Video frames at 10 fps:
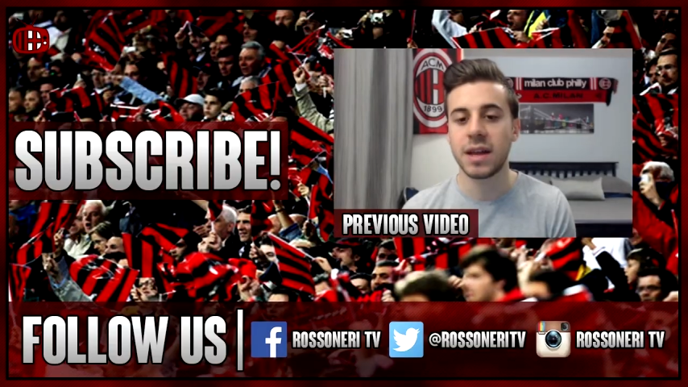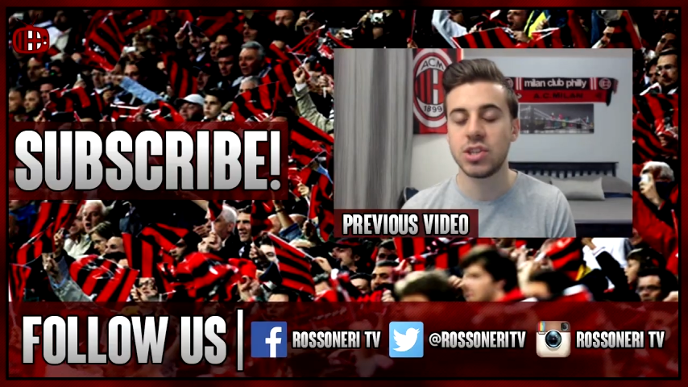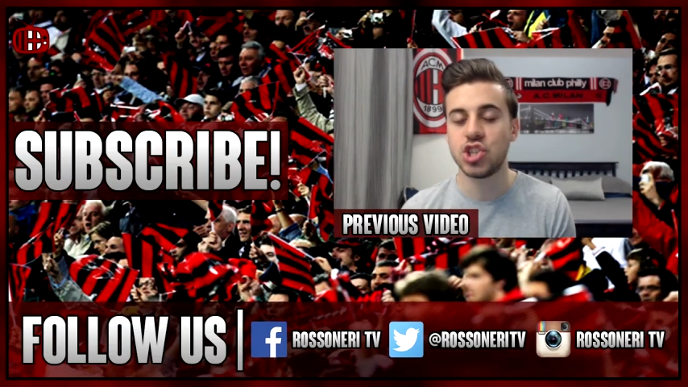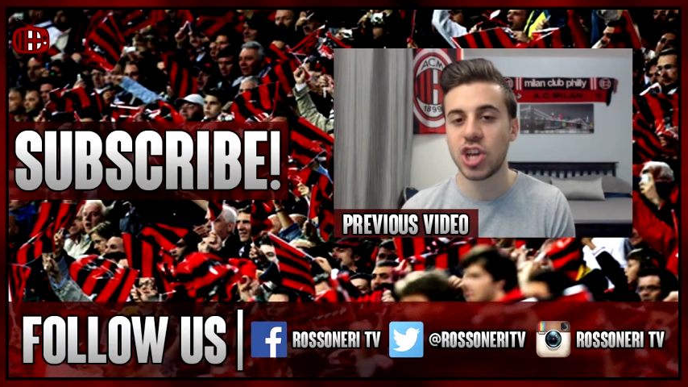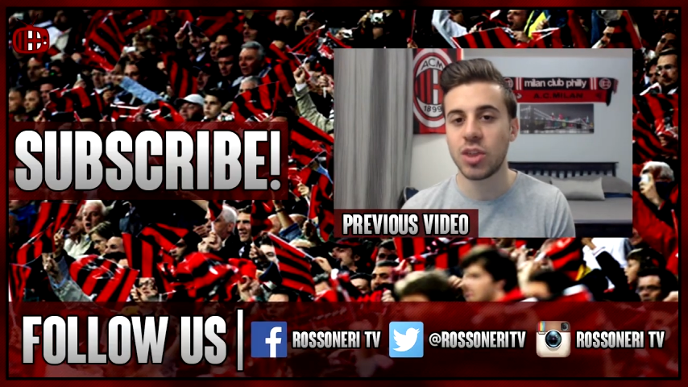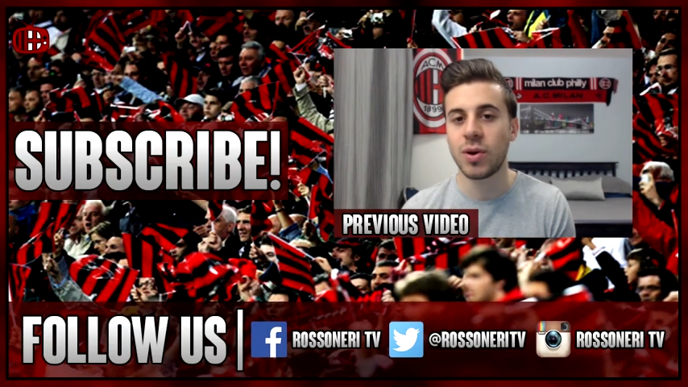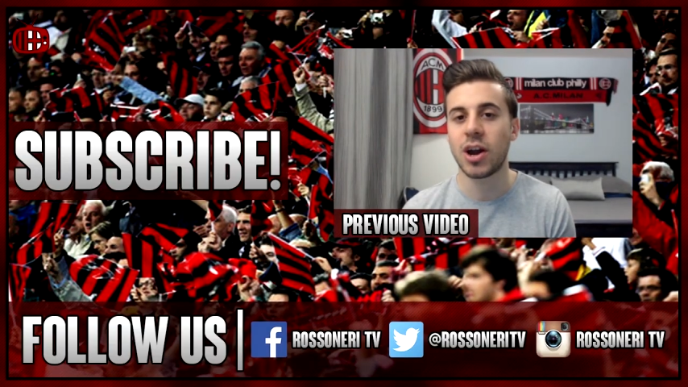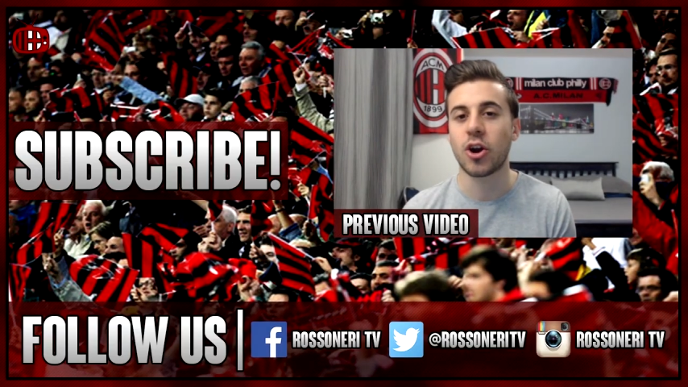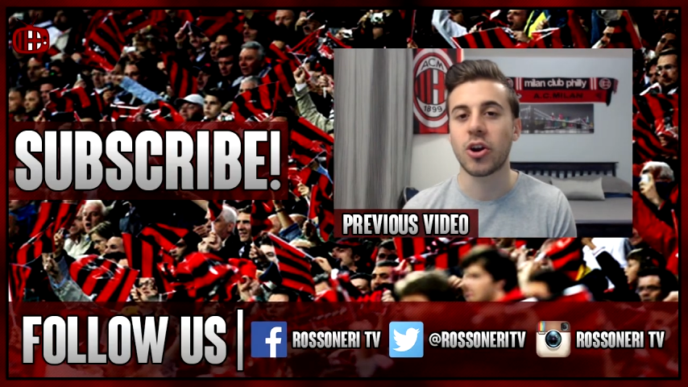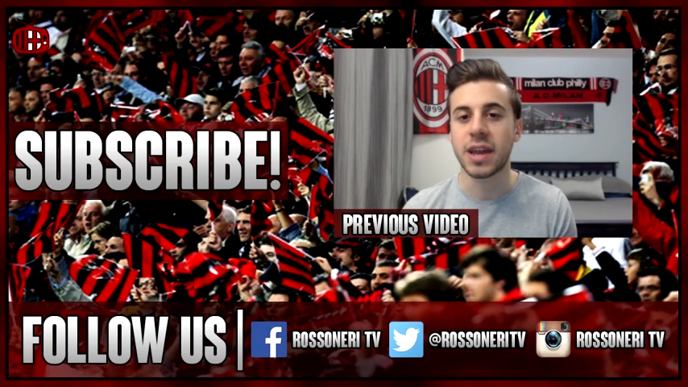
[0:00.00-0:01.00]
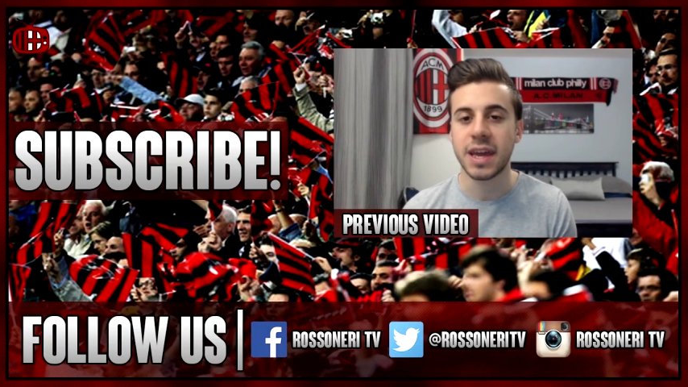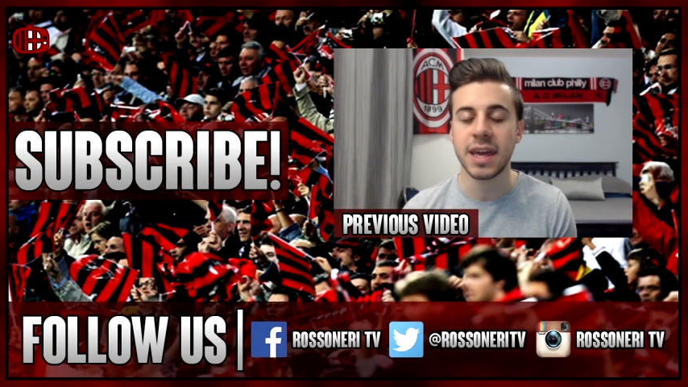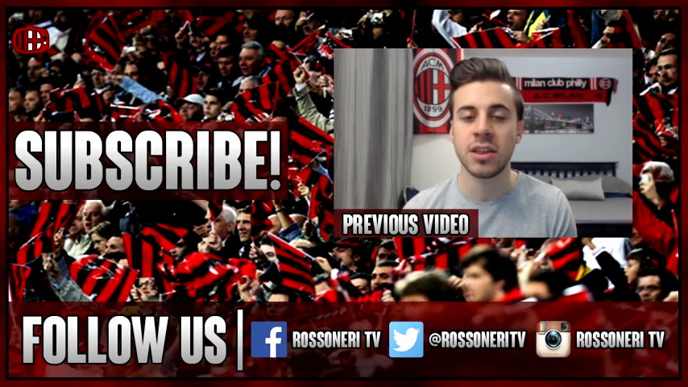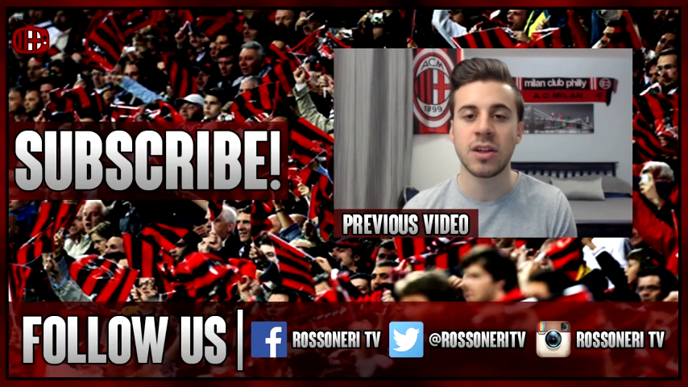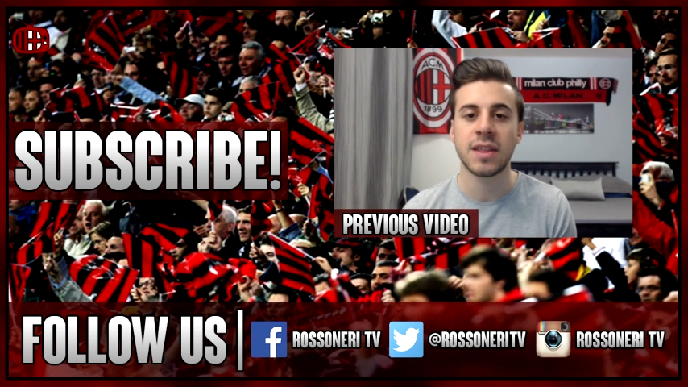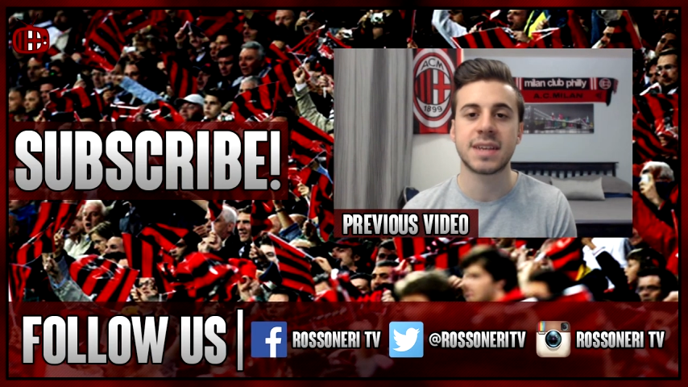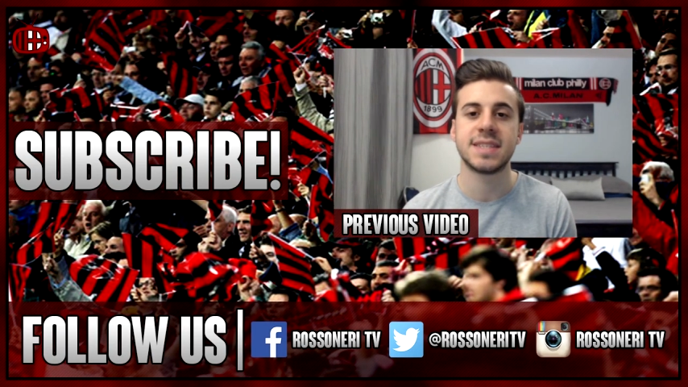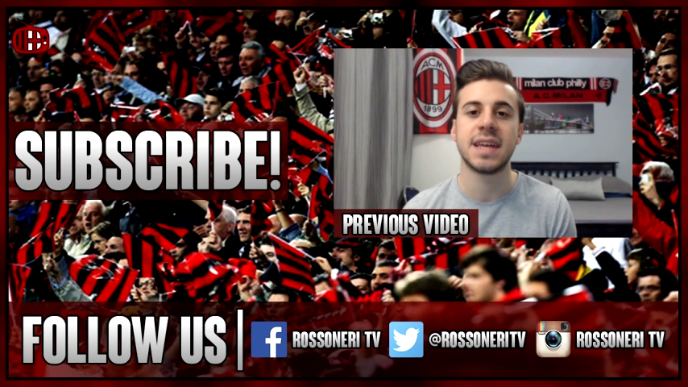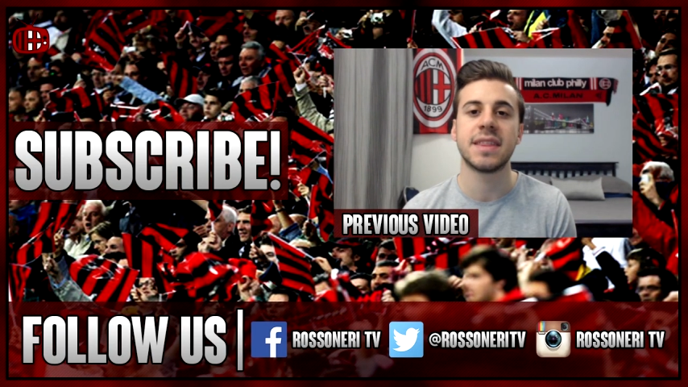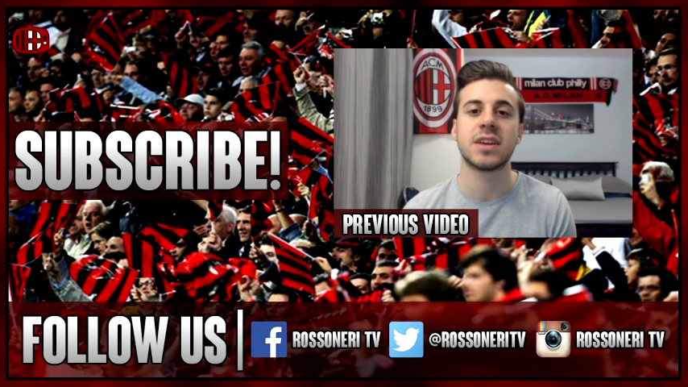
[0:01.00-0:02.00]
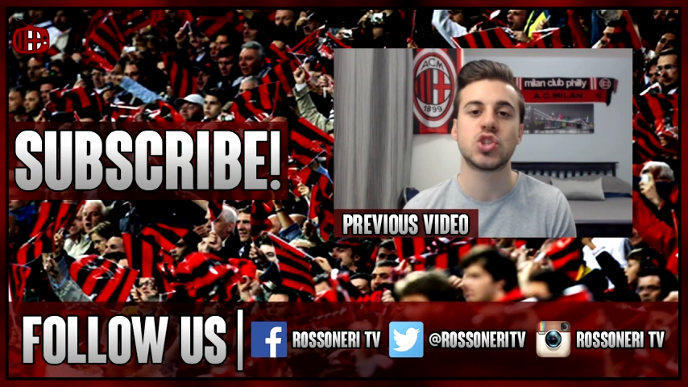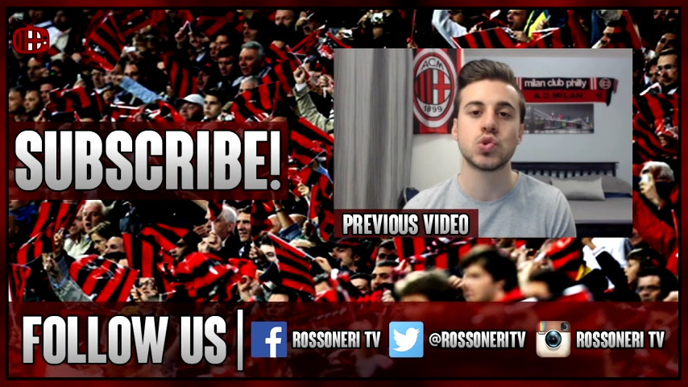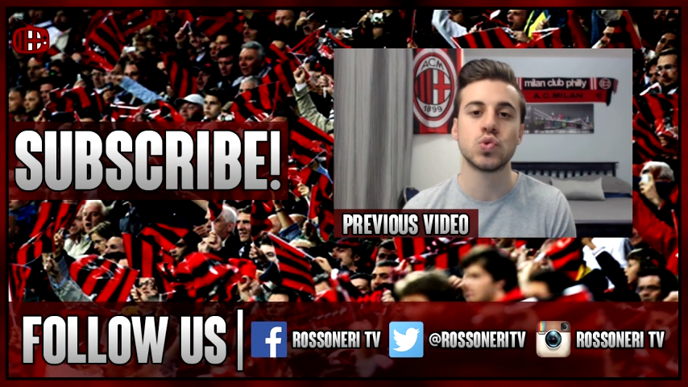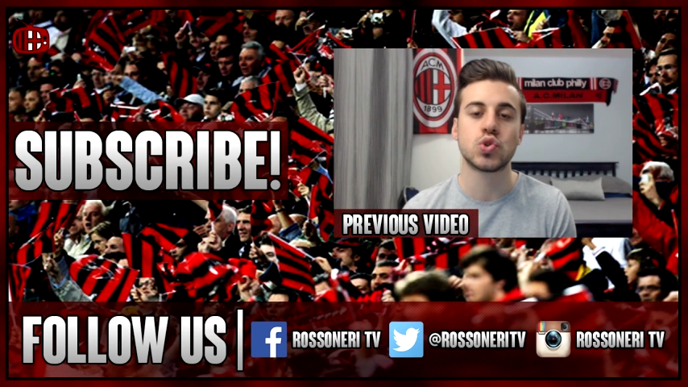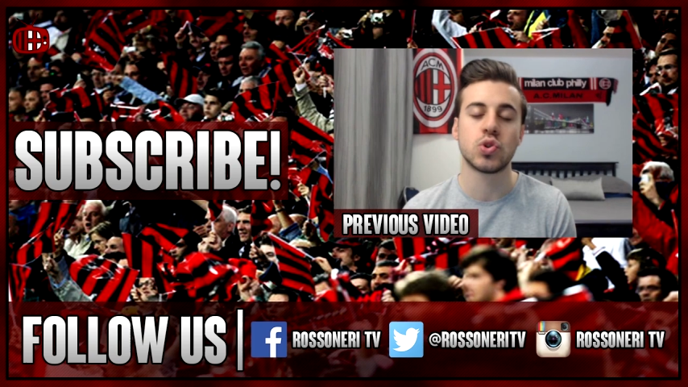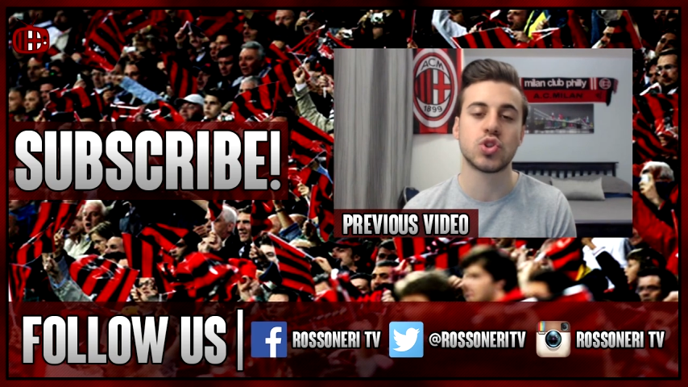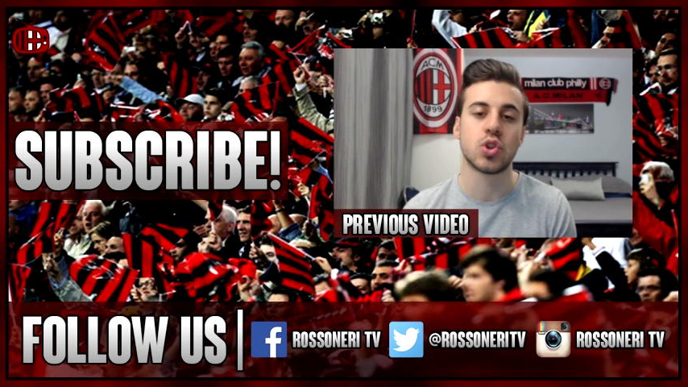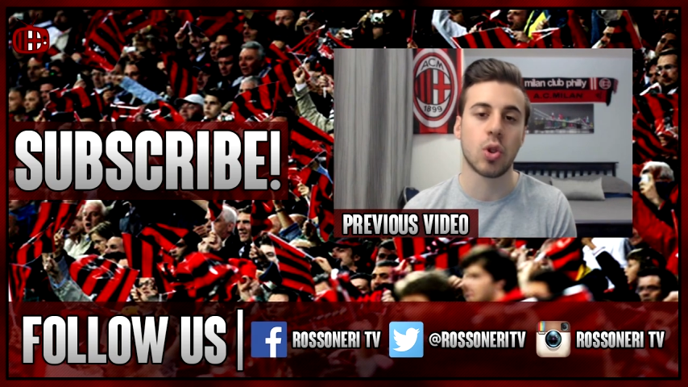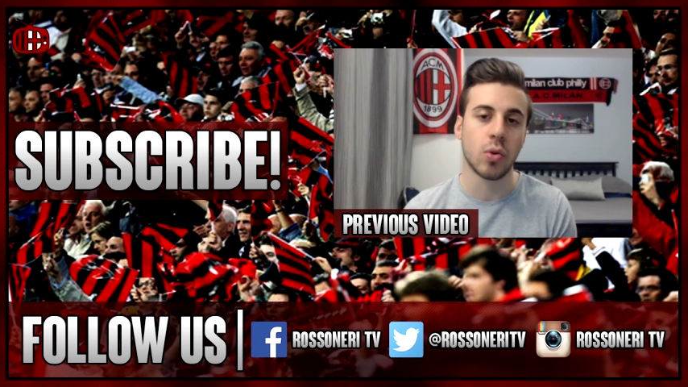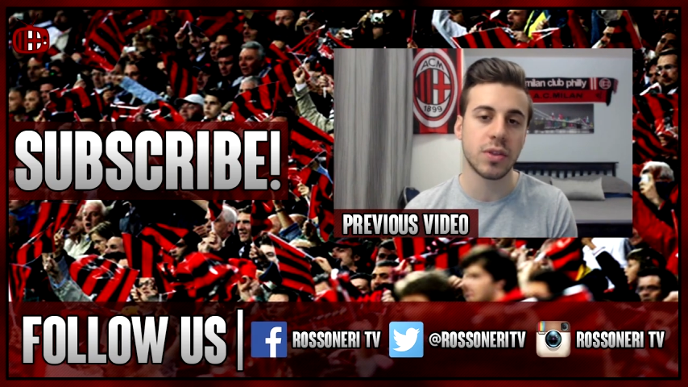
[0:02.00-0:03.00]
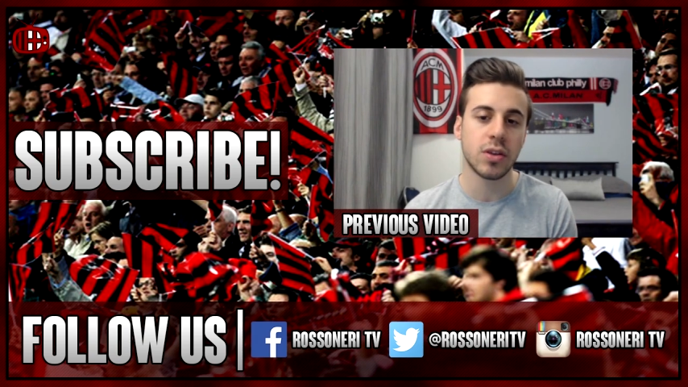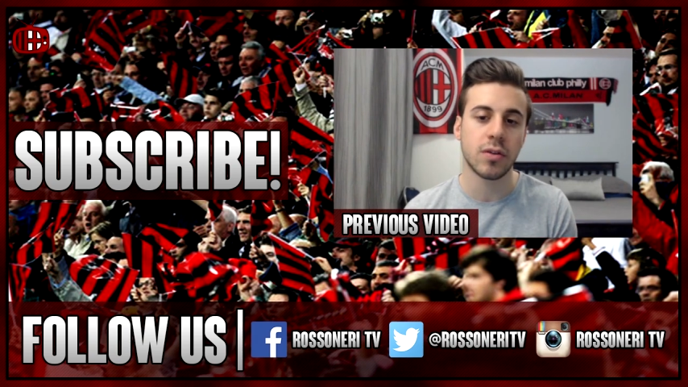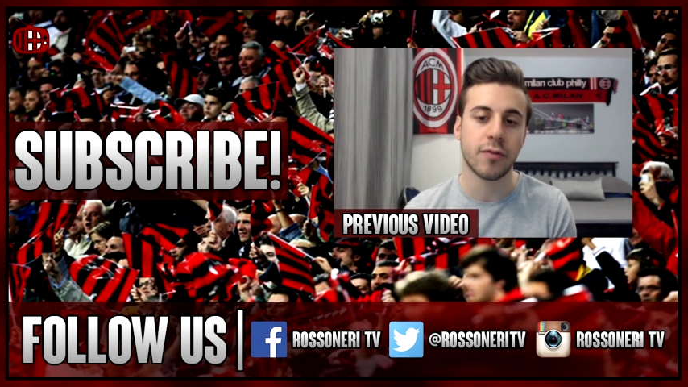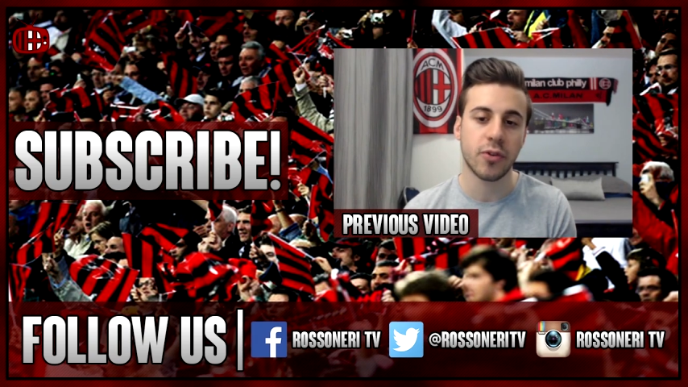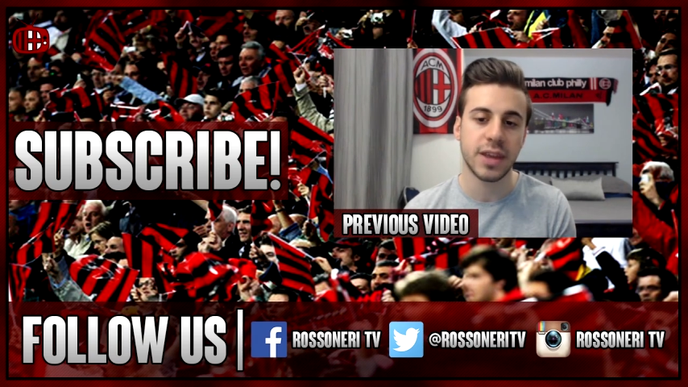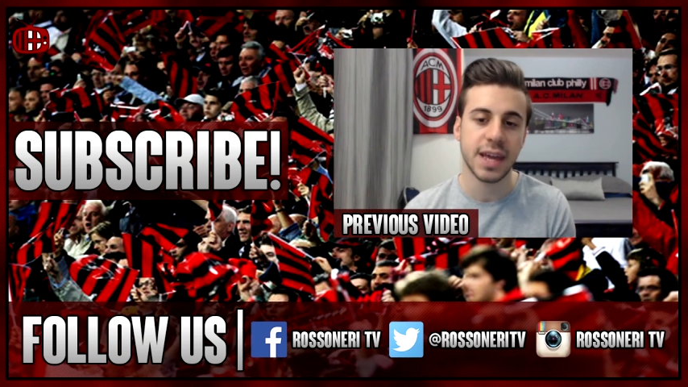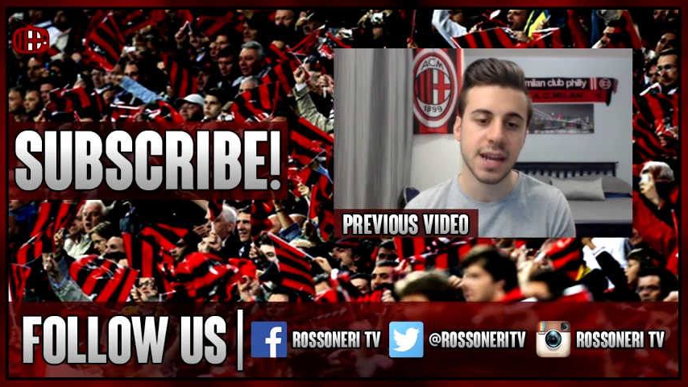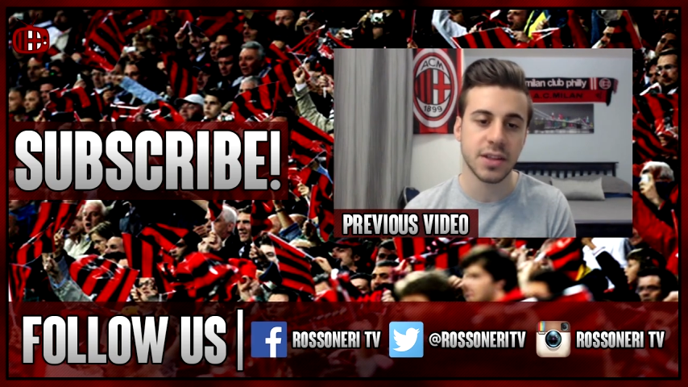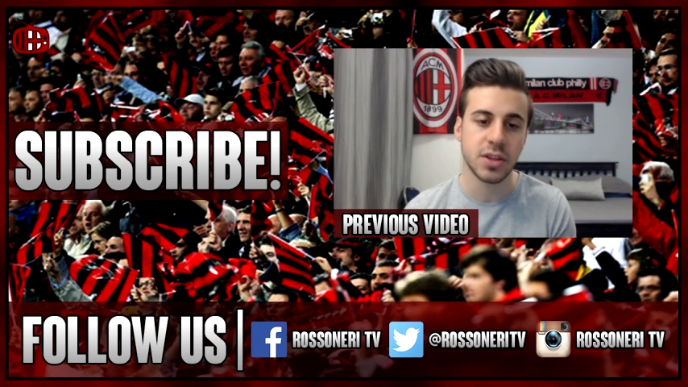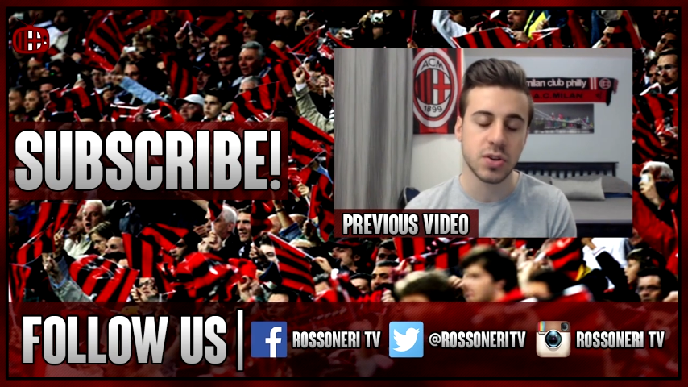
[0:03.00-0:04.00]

Genoa are keen on extending Suso's loan deal for yet another